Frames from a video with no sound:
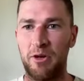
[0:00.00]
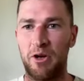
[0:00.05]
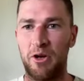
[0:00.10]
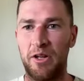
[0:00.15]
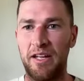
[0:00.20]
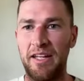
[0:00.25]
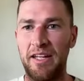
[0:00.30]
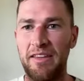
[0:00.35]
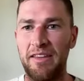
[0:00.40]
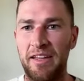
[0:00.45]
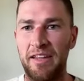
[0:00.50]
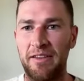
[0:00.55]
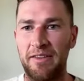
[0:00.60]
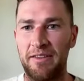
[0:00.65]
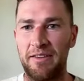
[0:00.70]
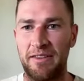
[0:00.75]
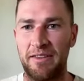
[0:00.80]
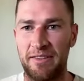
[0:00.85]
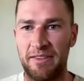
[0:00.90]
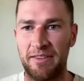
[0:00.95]
either
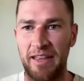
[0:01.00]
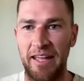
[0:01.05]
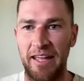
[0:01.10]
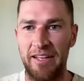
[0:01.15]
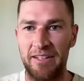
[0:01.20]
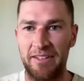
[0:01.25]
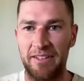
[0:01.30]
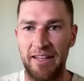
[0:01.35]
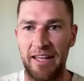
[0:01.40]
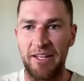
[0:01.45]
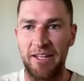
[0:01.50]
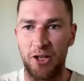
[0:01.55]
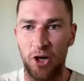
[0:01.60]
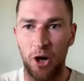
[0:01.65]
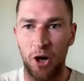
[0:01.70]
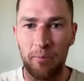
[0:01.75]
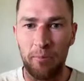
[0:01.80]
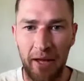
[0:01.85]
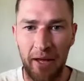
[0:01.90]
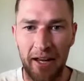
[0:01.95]
they, they
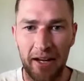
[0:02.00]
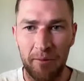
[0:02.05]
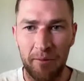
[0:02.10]
got better,